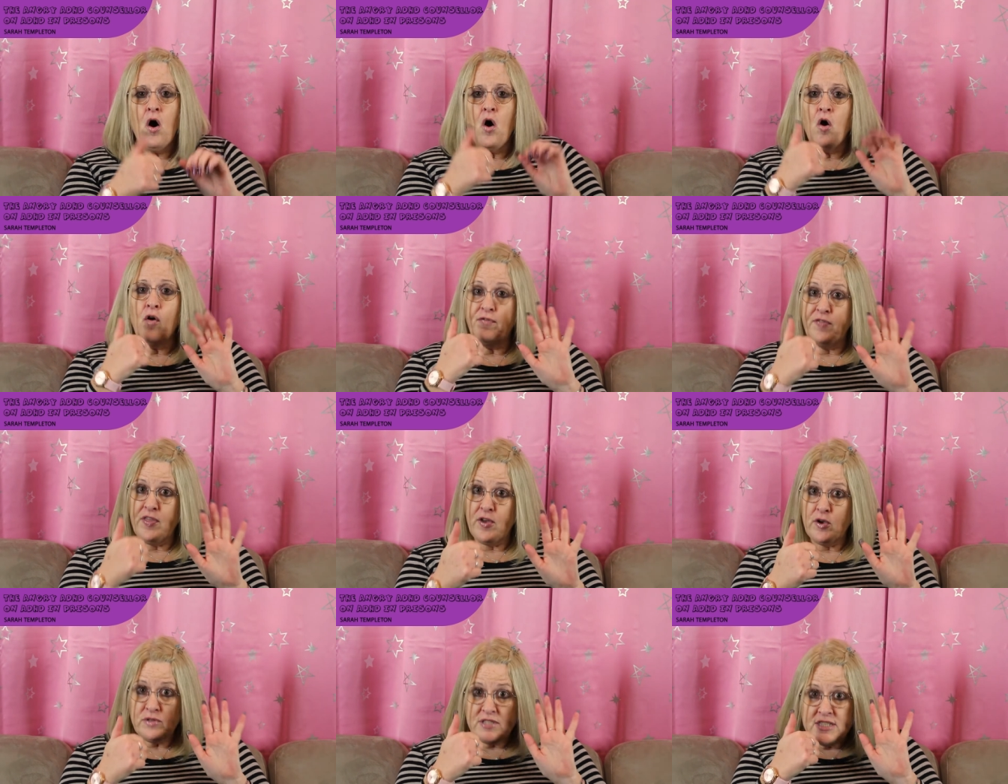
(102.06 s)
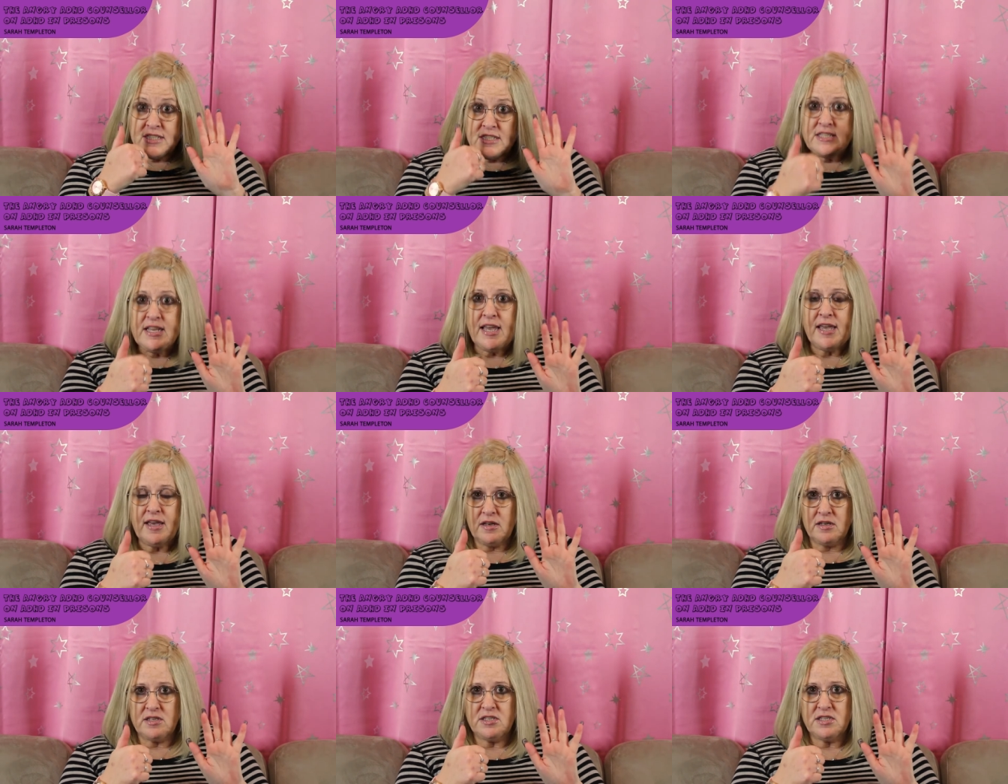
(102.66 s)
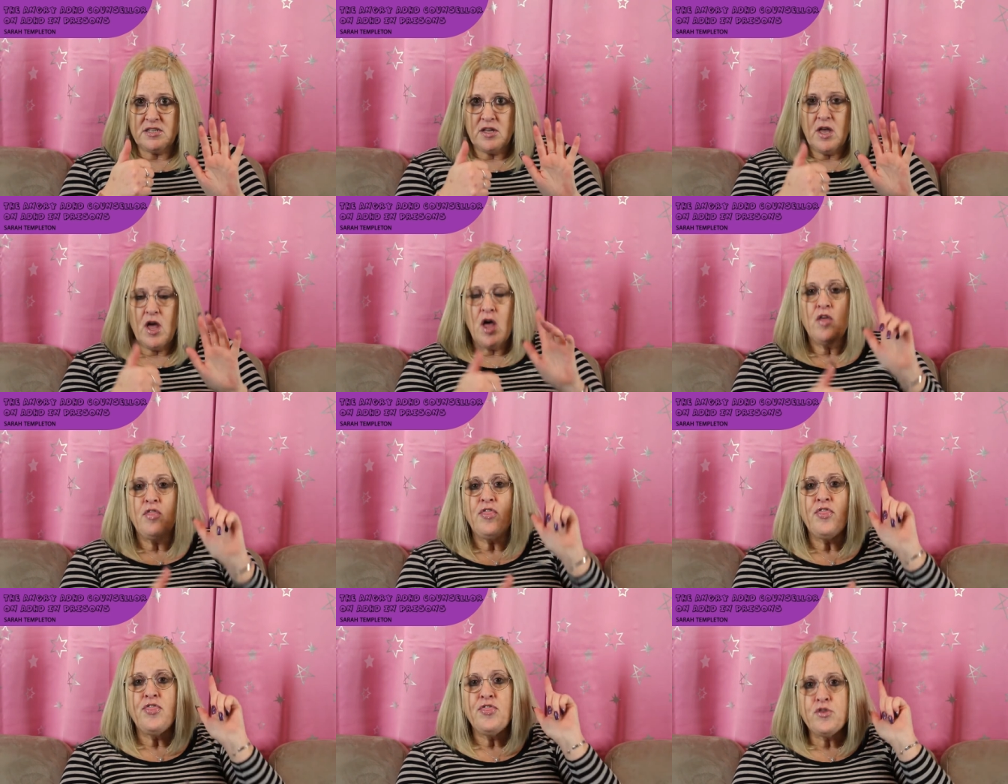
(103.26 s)
Of those six,
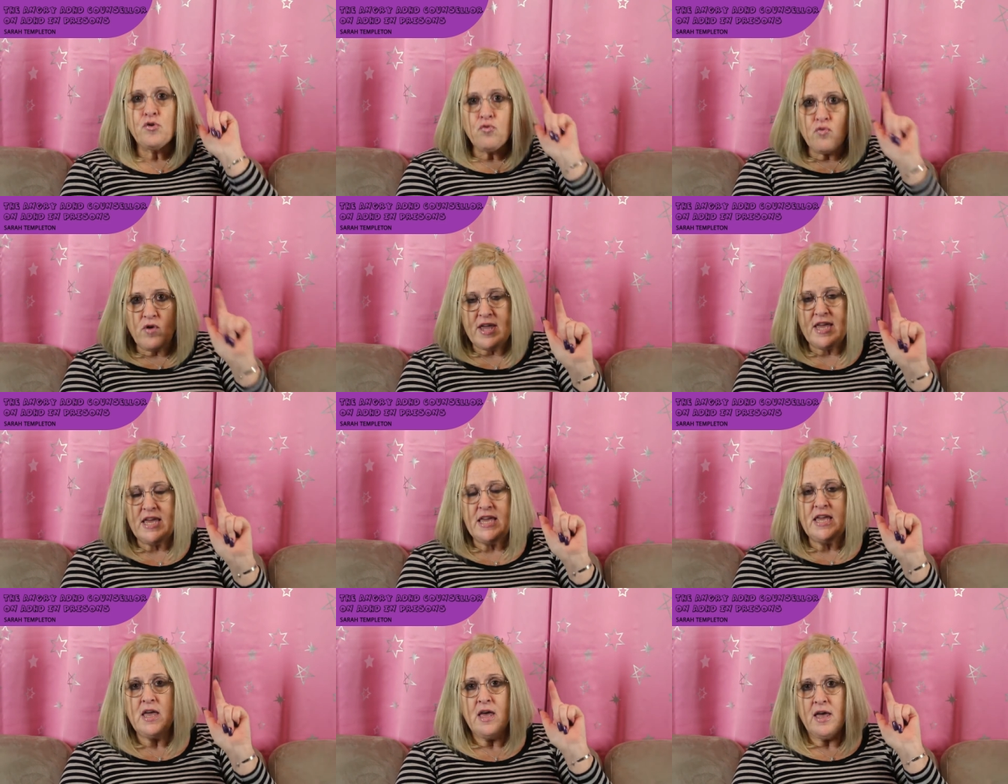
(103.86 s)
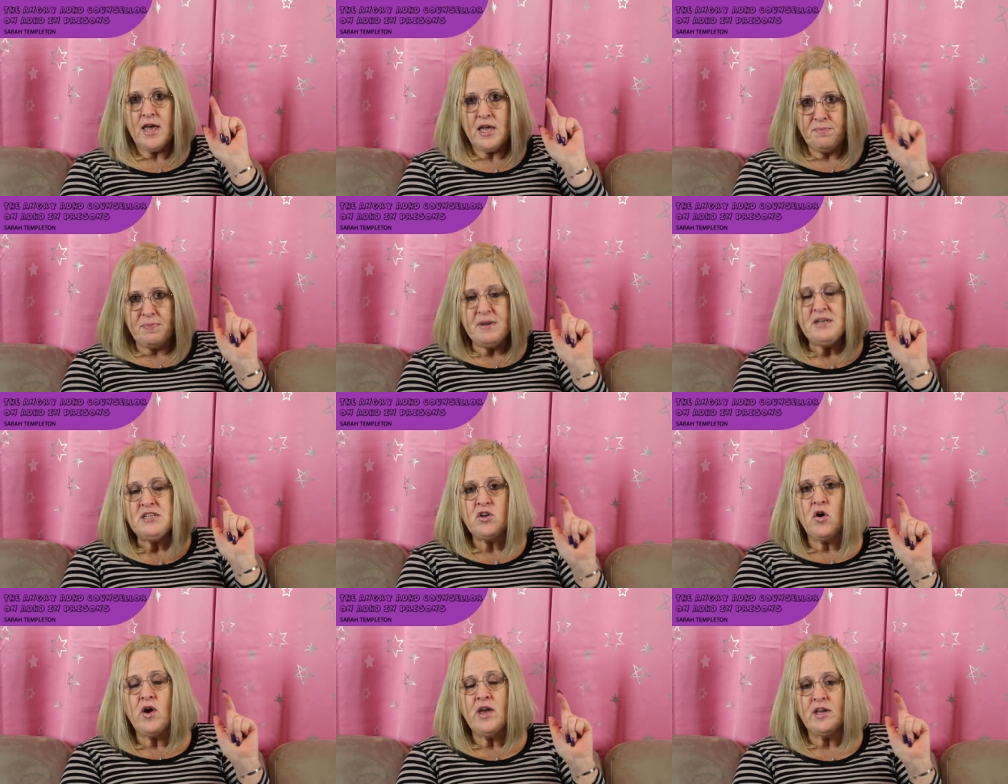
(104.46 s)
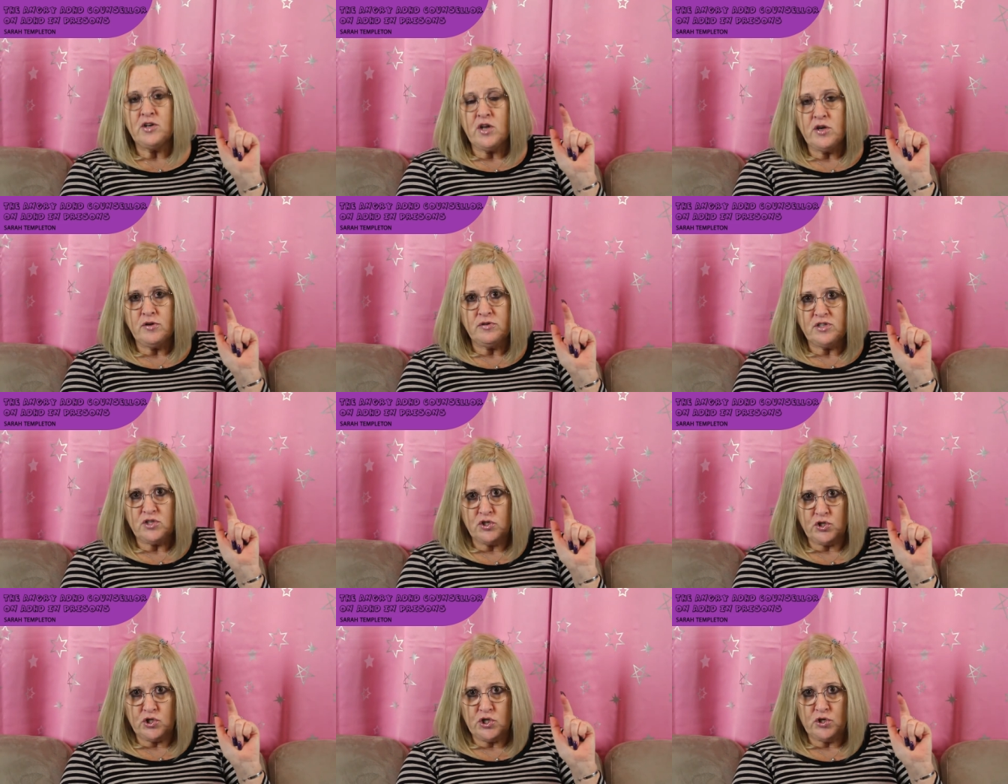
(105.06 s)
three had been
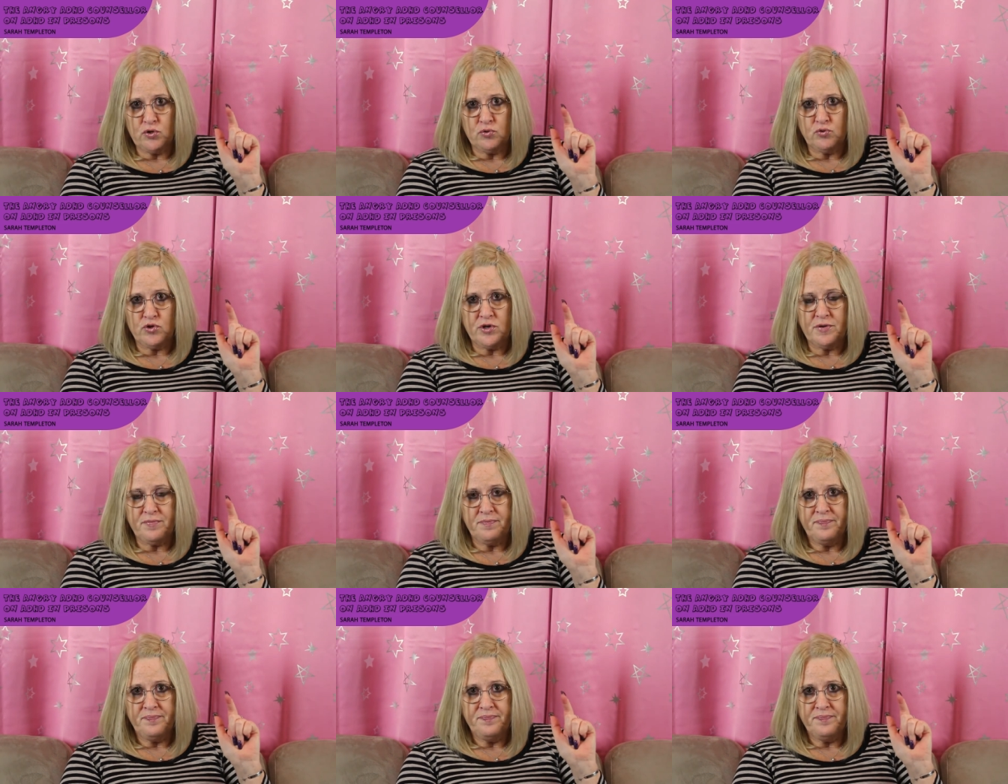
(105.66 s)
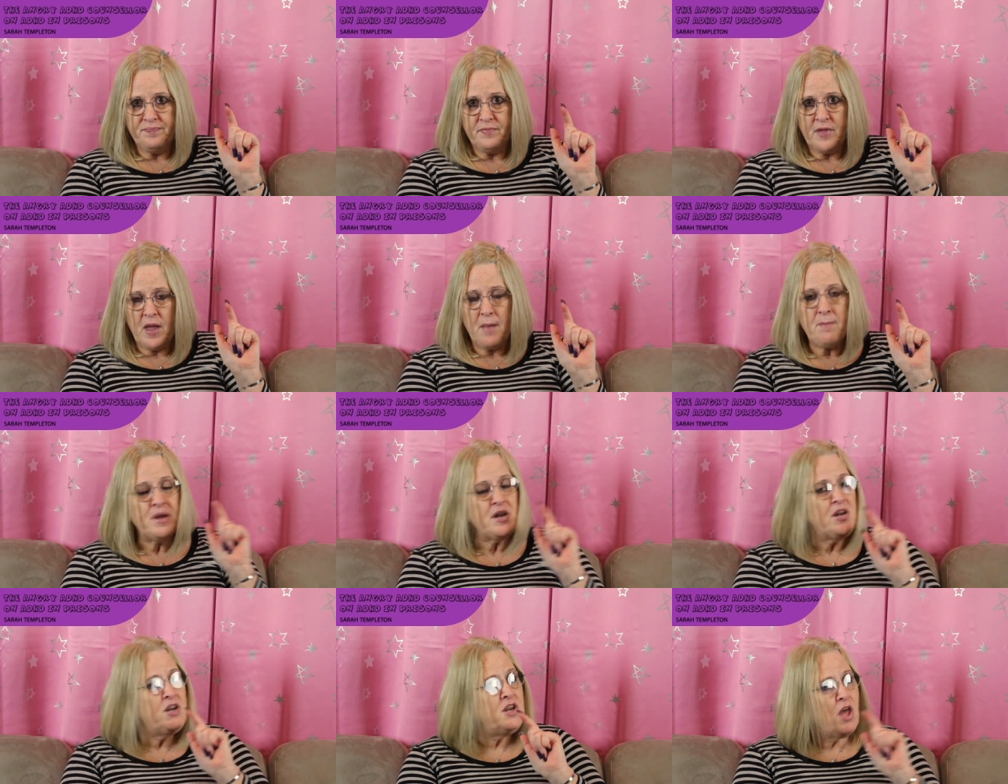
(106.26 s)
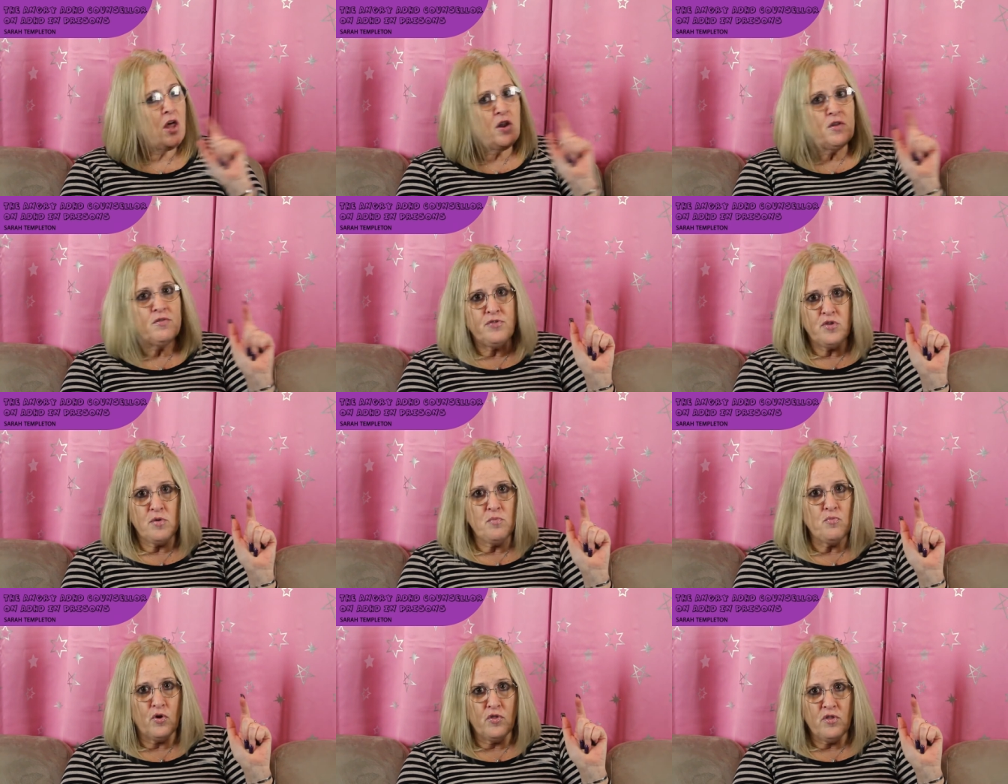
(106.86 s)
diagnosed as children, but none of
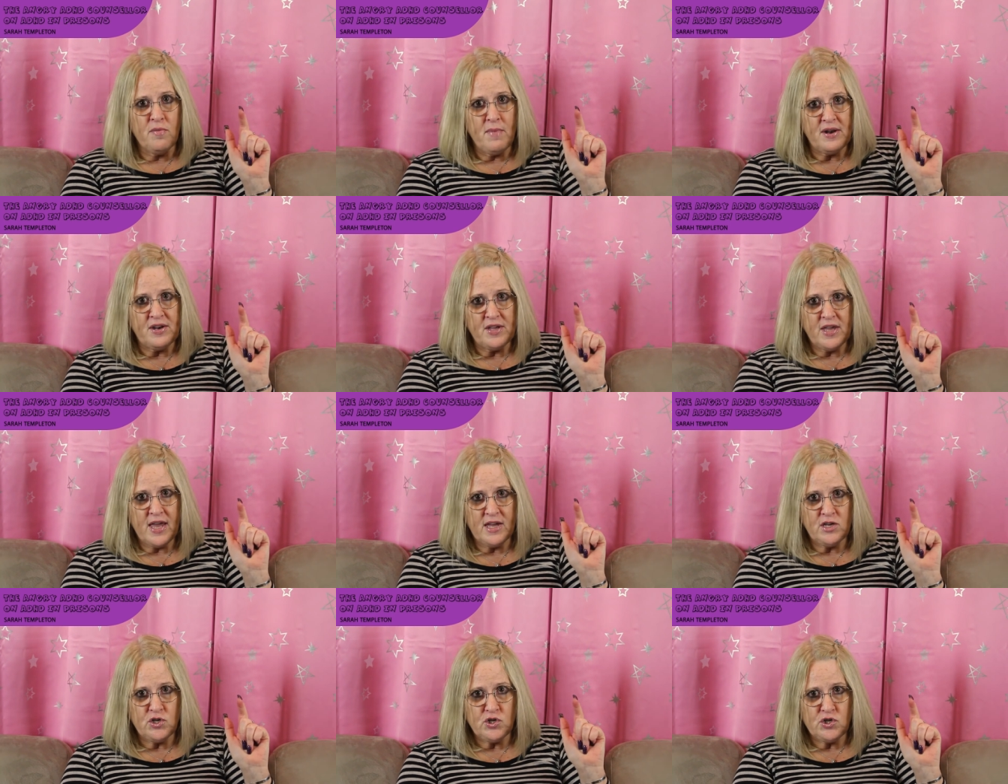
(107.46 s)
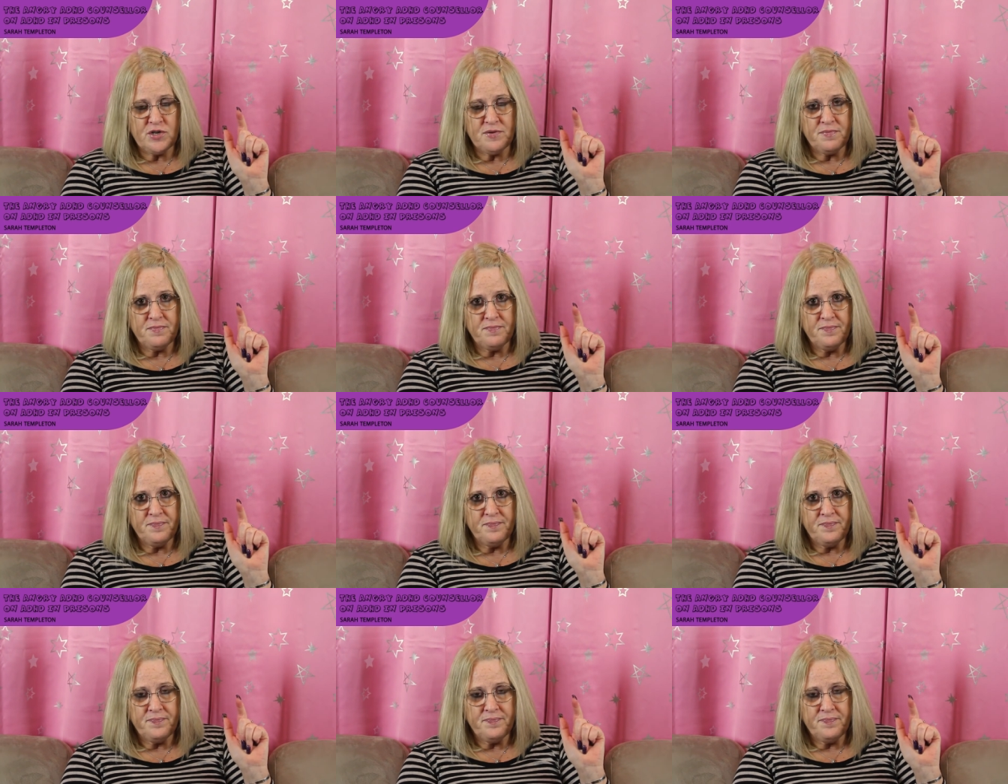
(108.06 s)
them were on the medication.